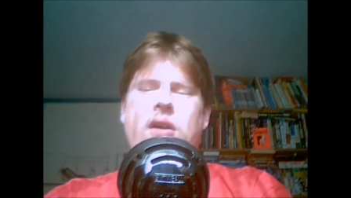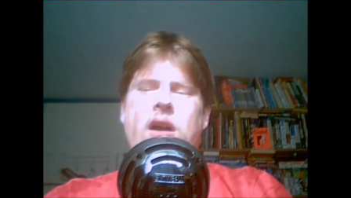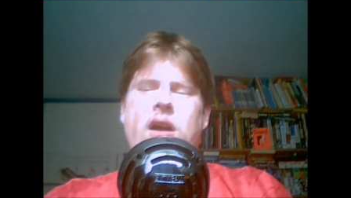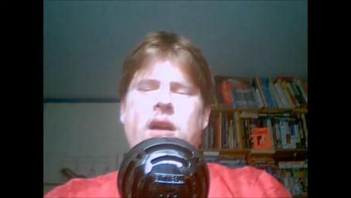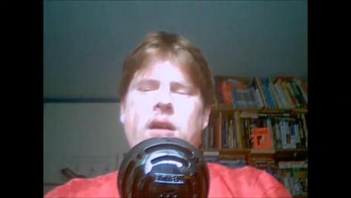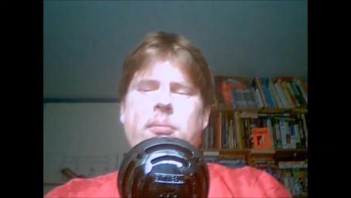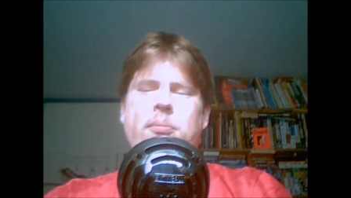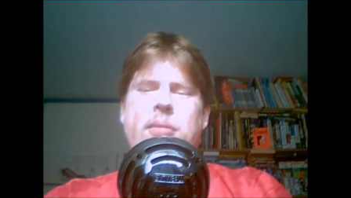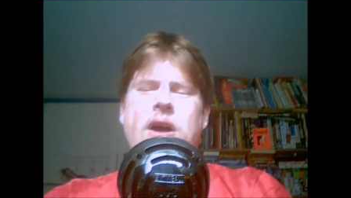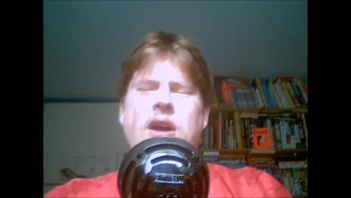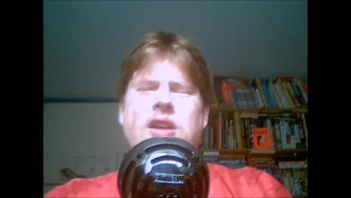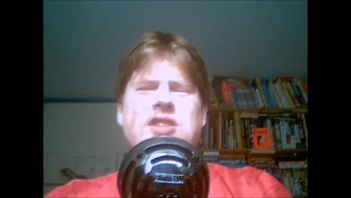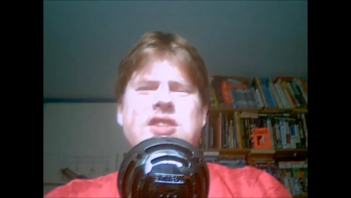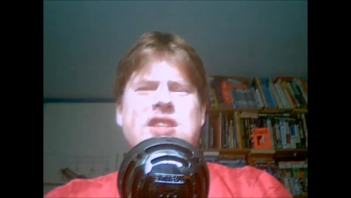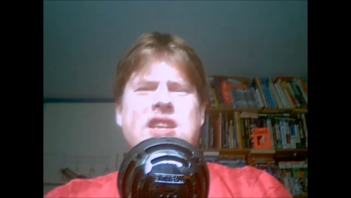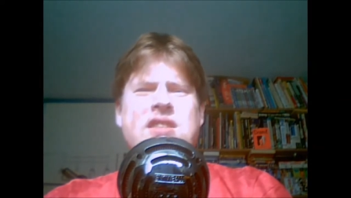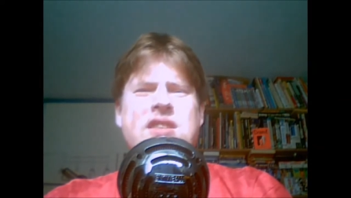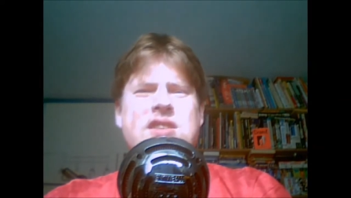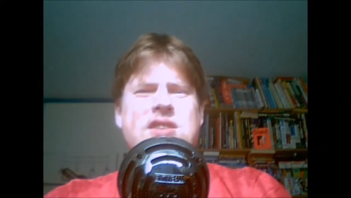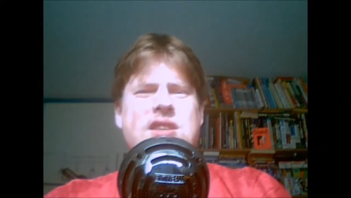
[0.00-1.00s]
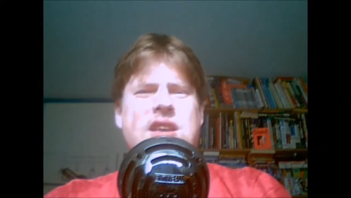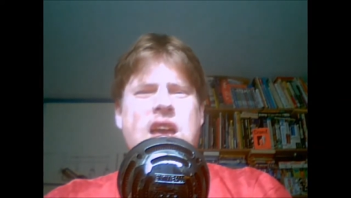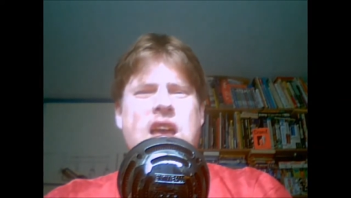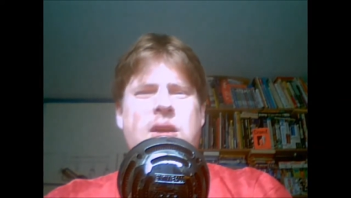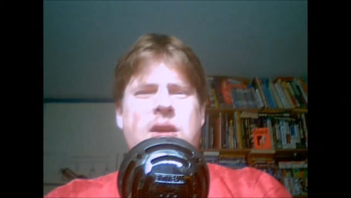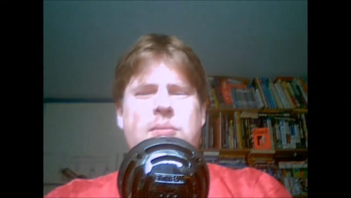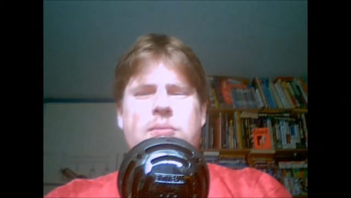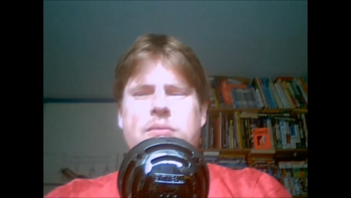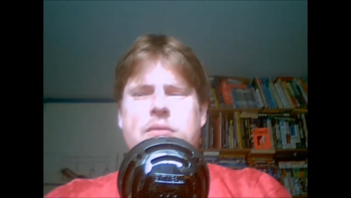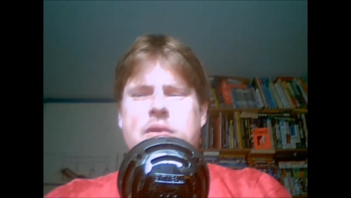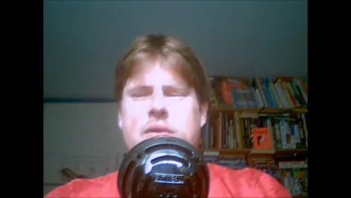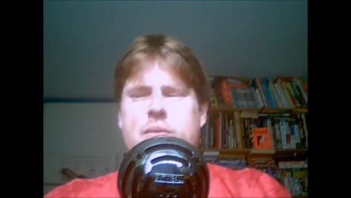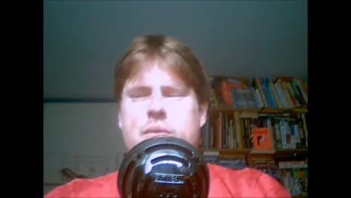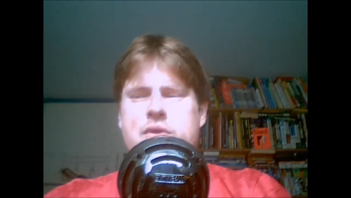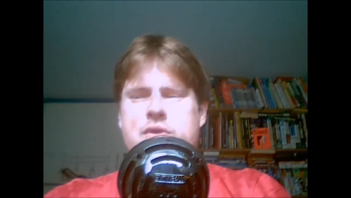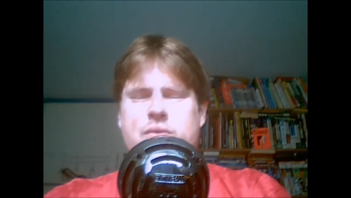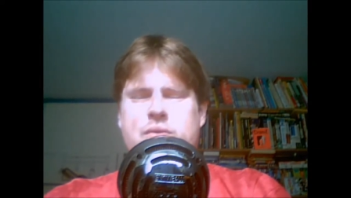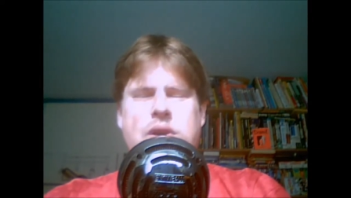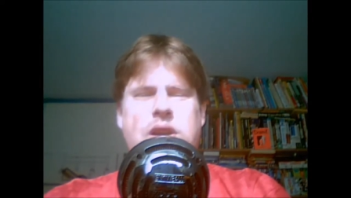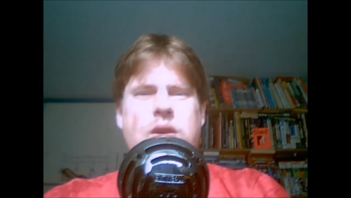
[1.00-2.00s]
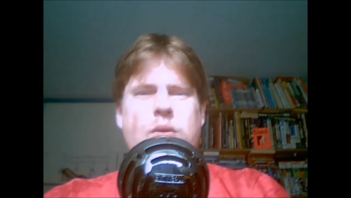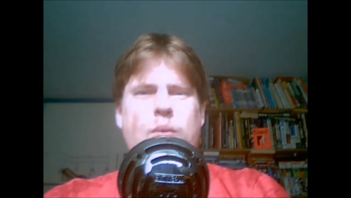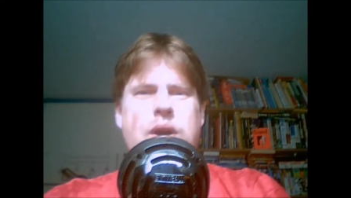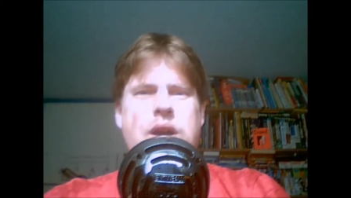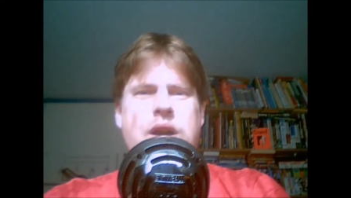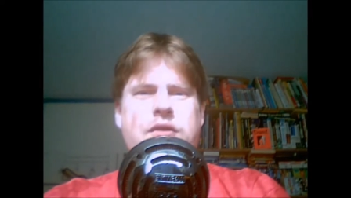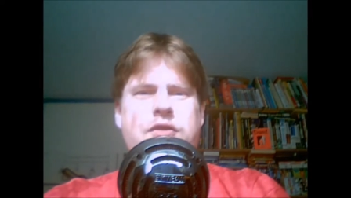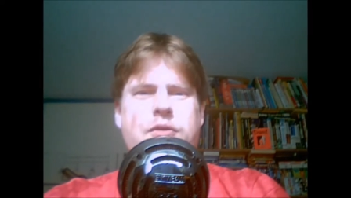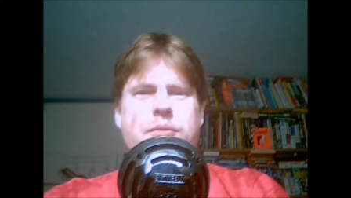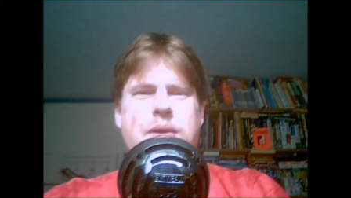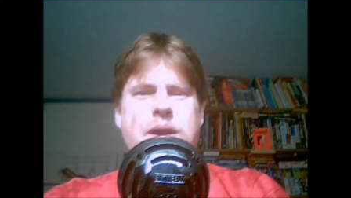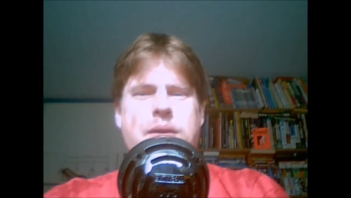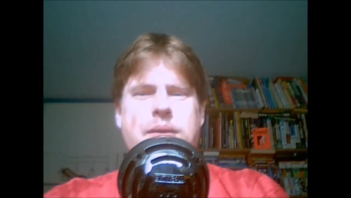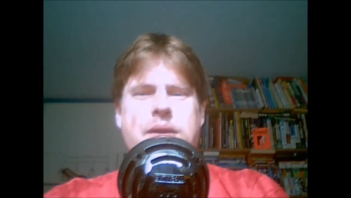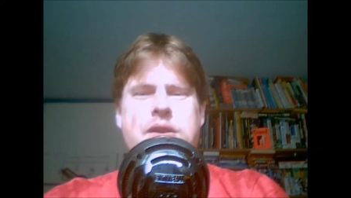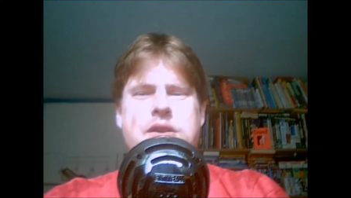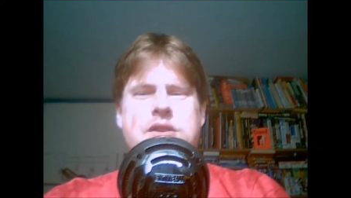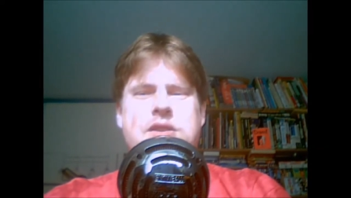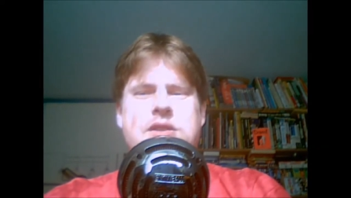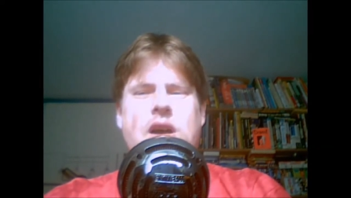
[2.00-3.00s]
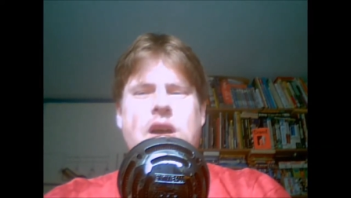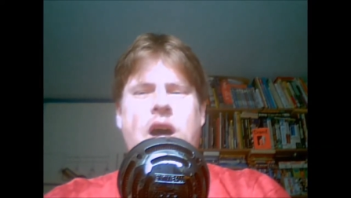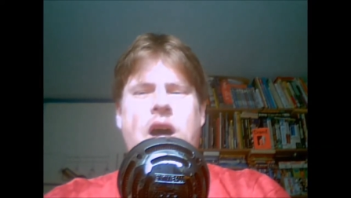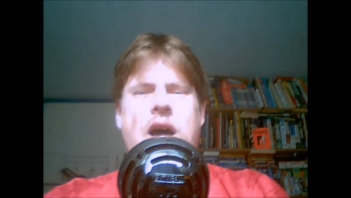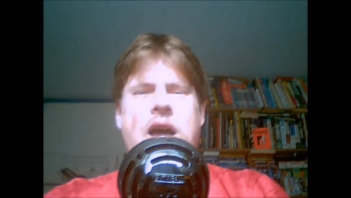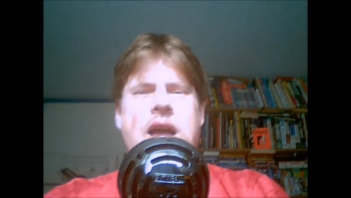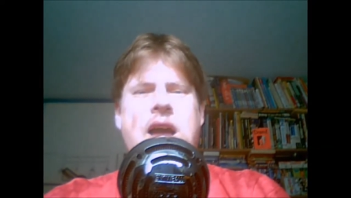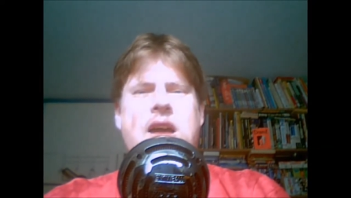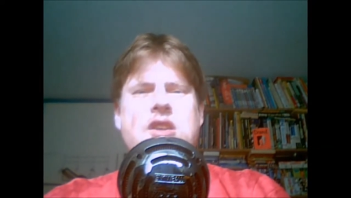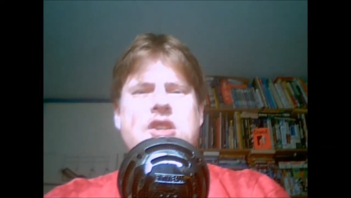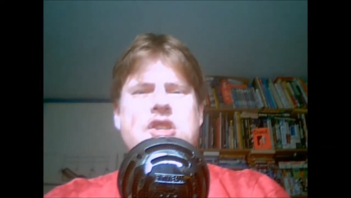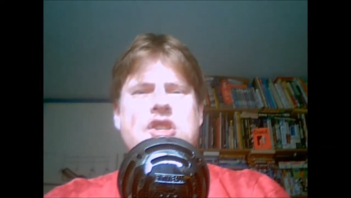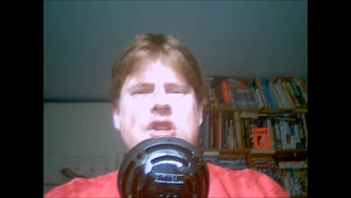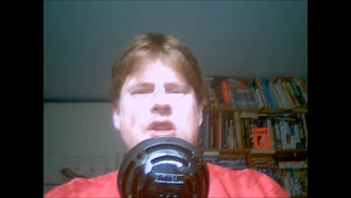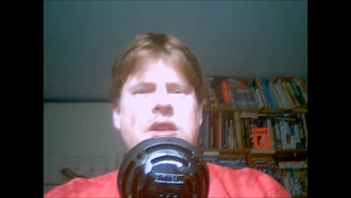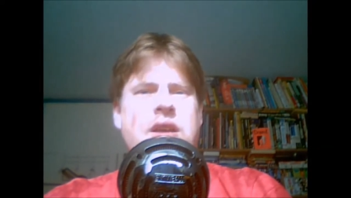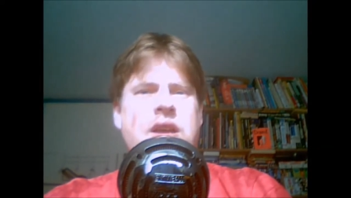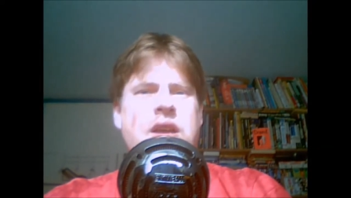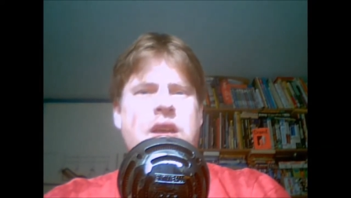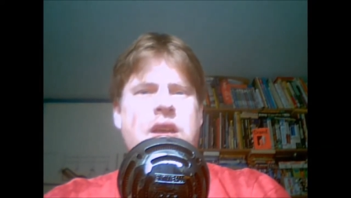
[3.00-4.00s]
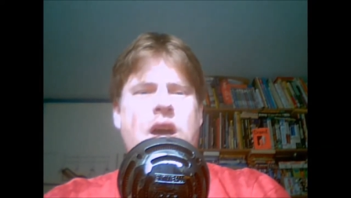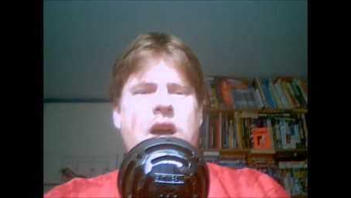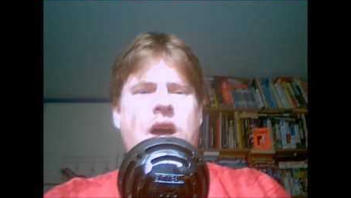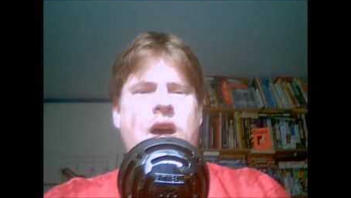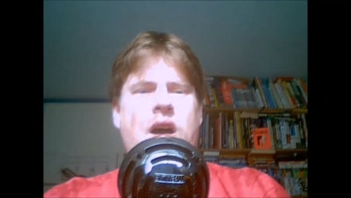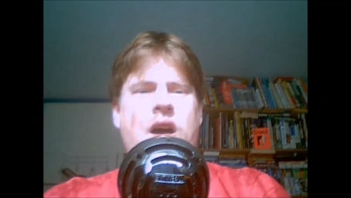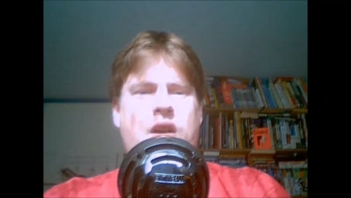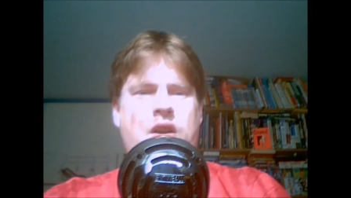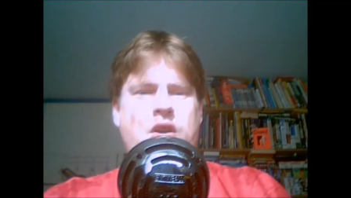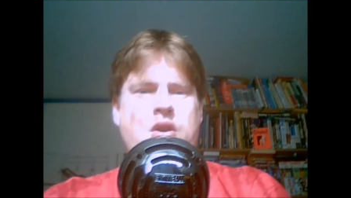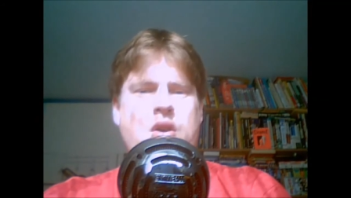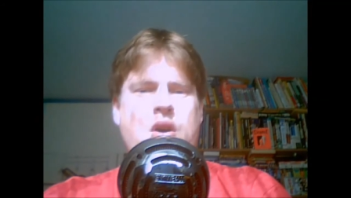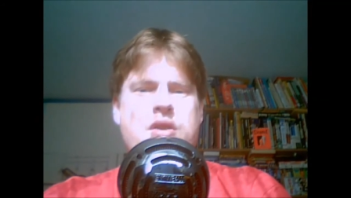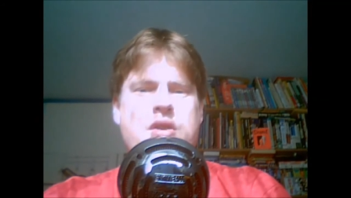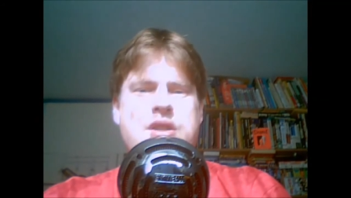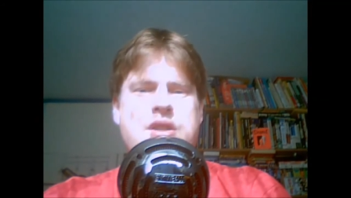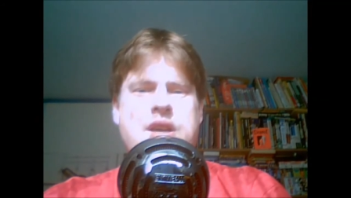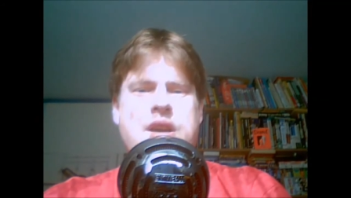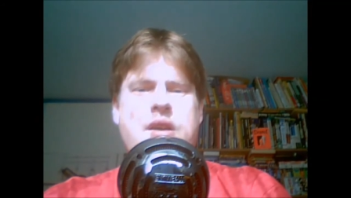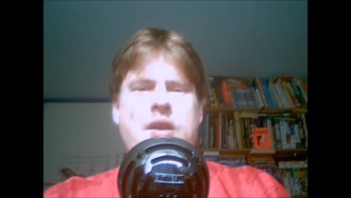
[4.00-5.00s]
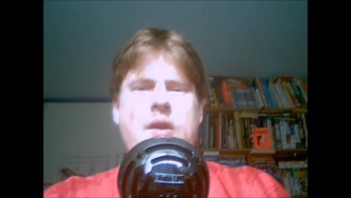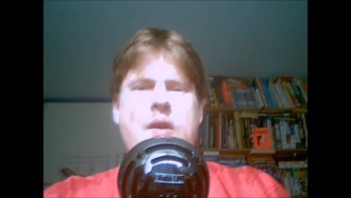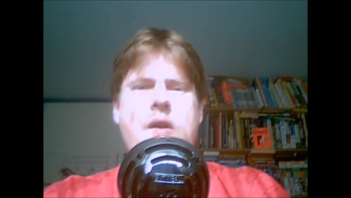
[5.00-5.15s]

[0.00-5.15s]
Purchasing this game was really weird for me, because I actually got it